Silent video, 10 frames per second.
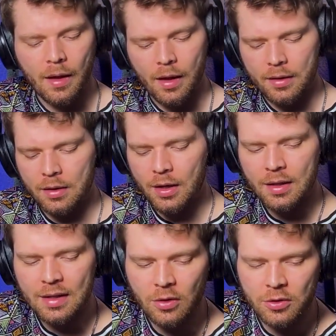None
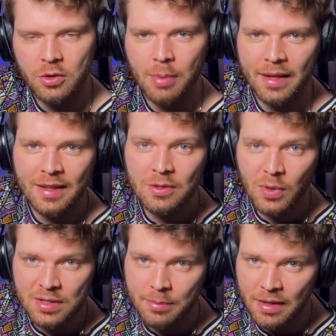of these are too bad. This
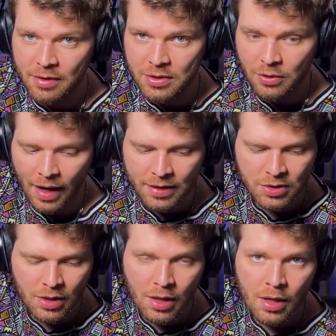one's a bit of a
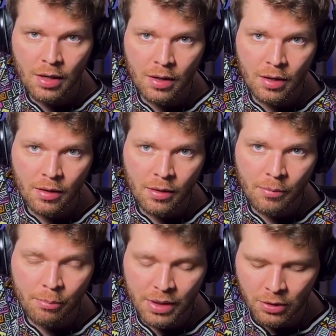stretch,
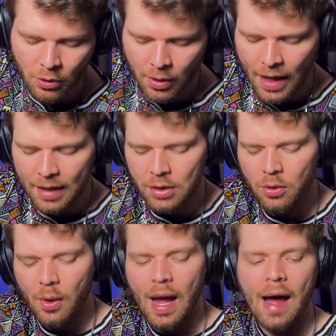but you
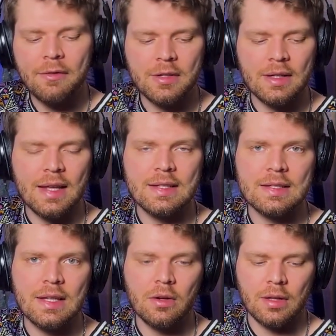don't have to
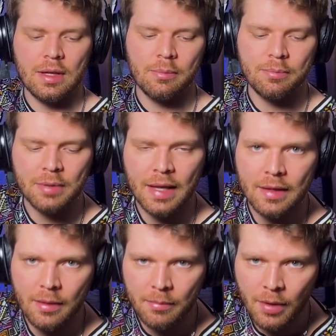necessarily play
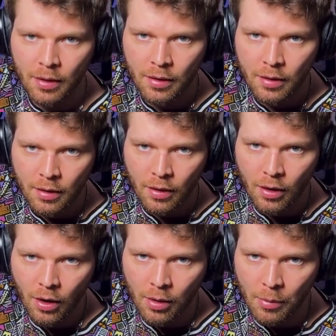them
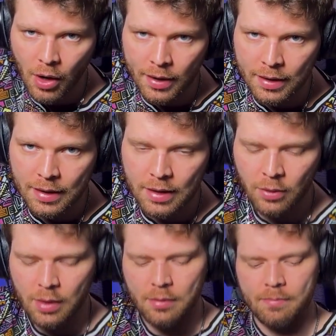harmonically. You
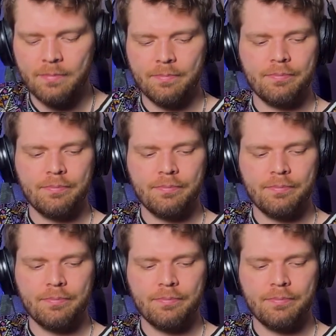can